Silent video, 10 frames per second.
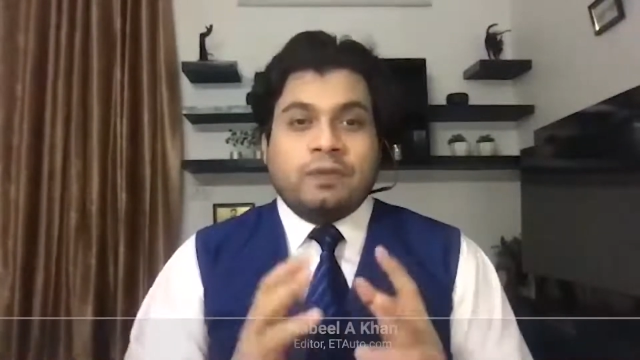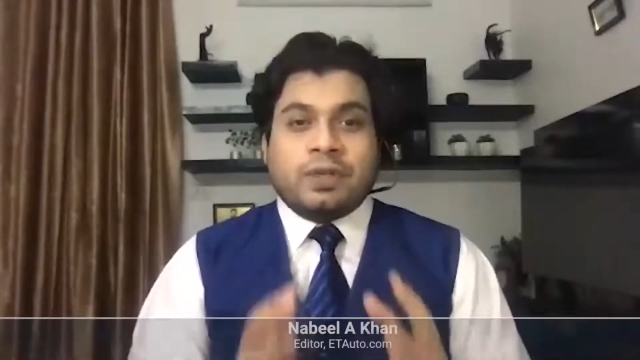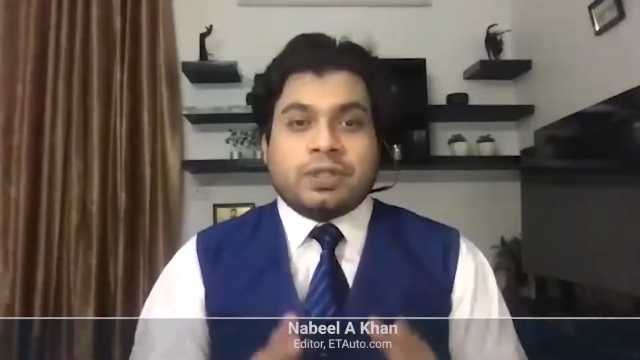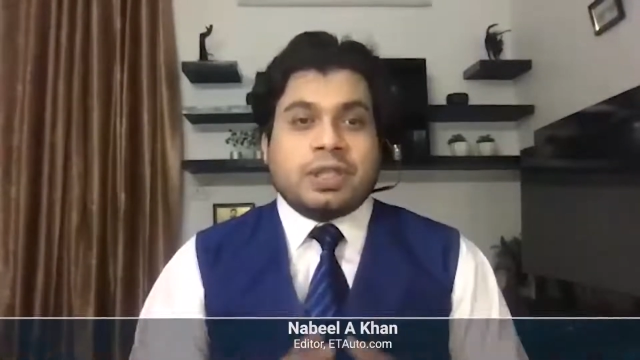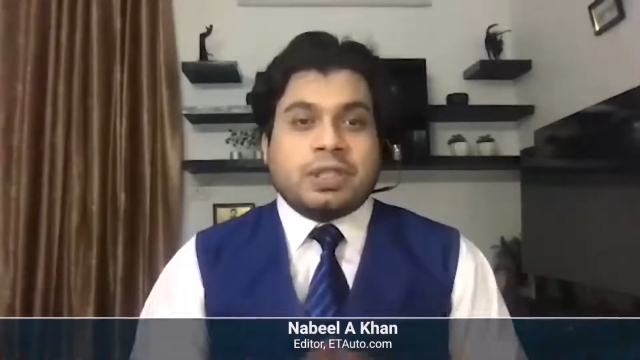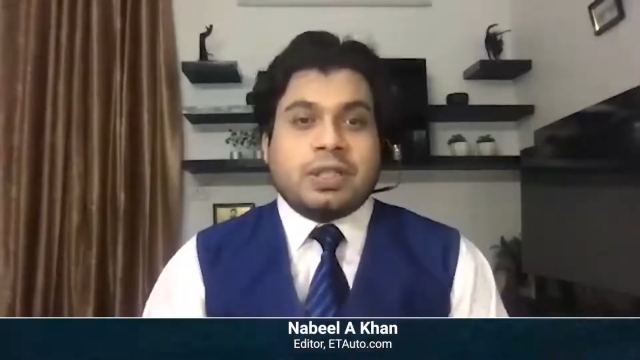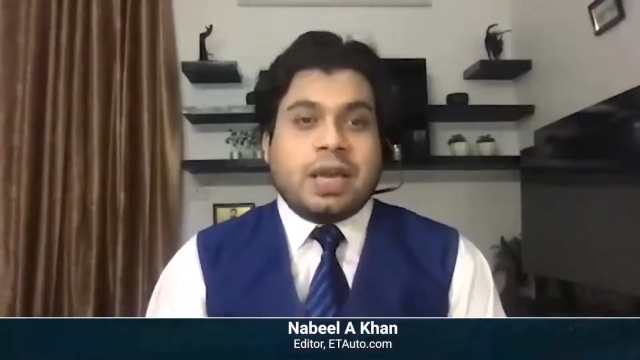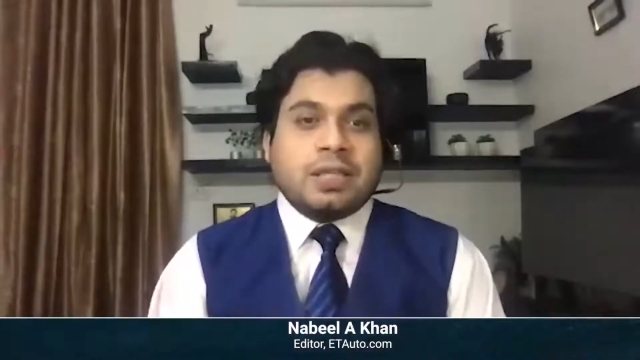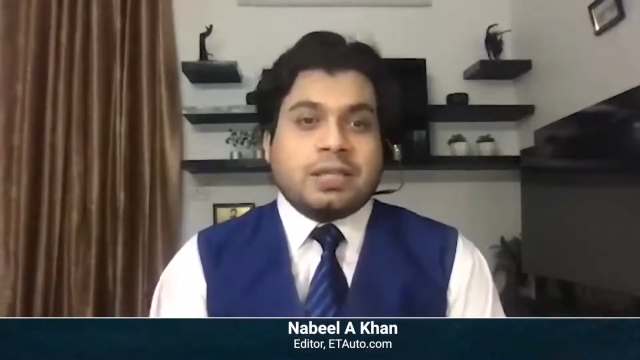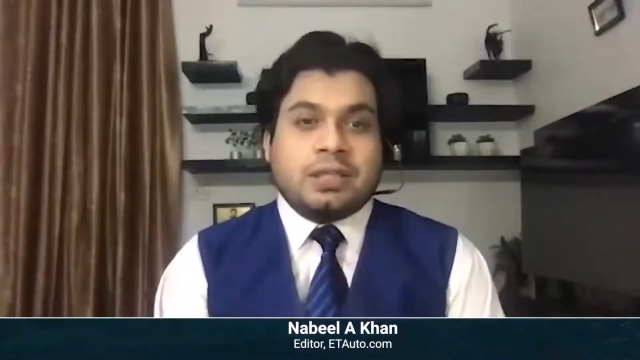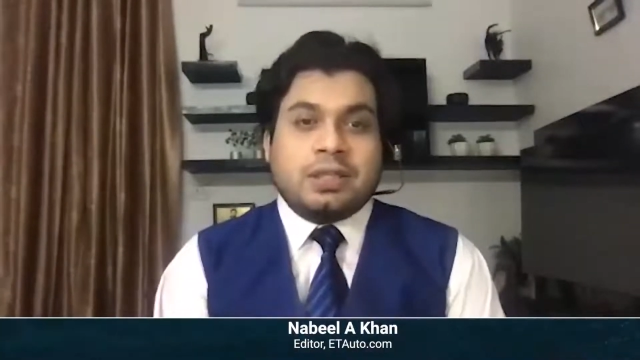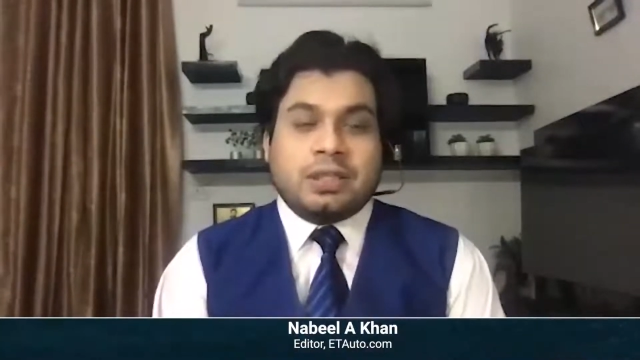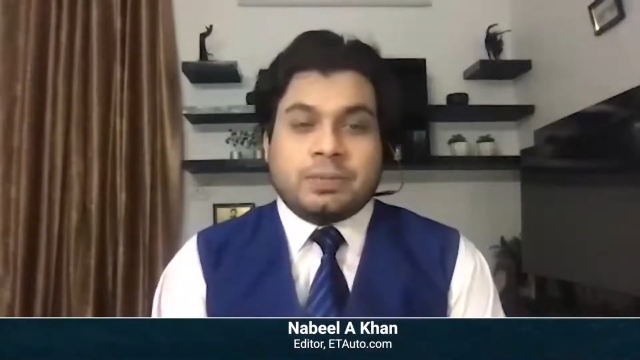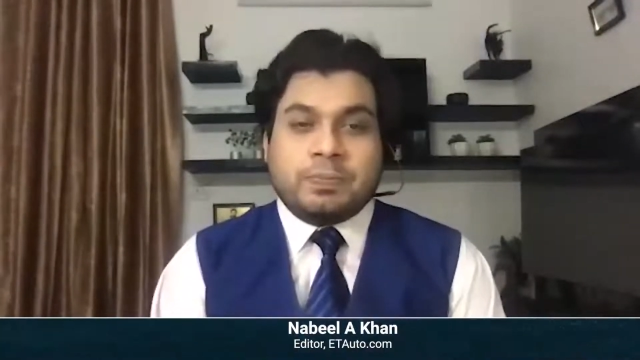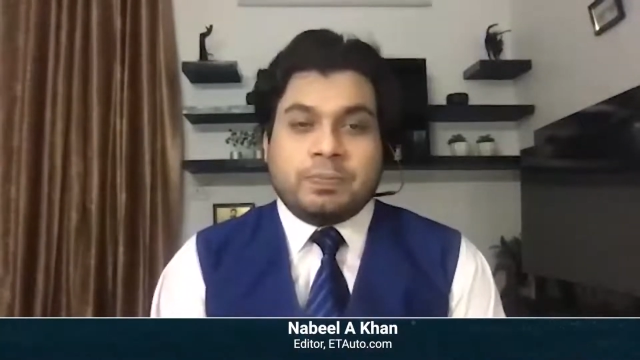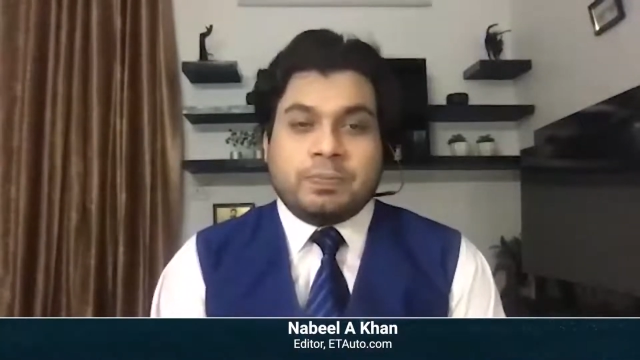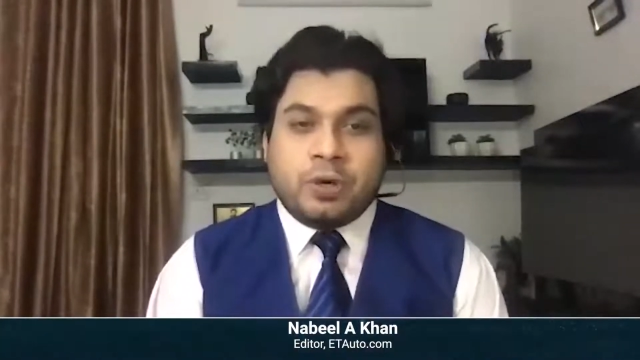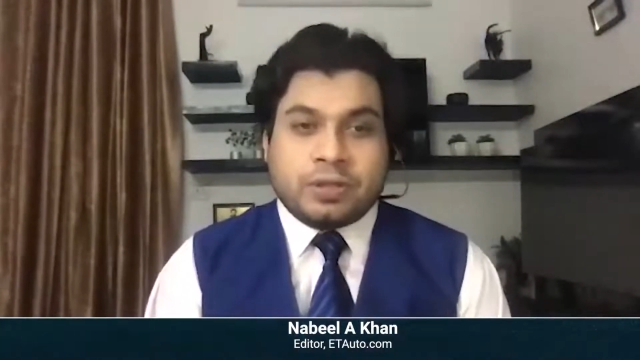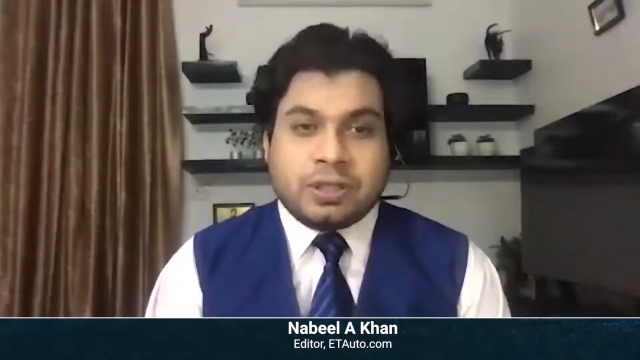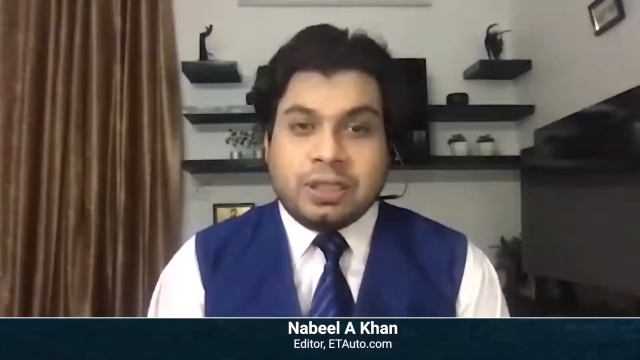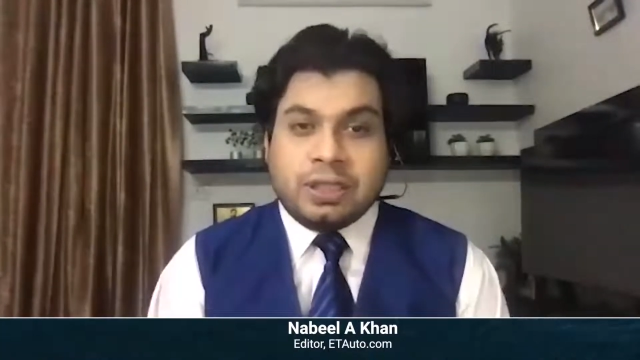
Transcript: for such a nice response.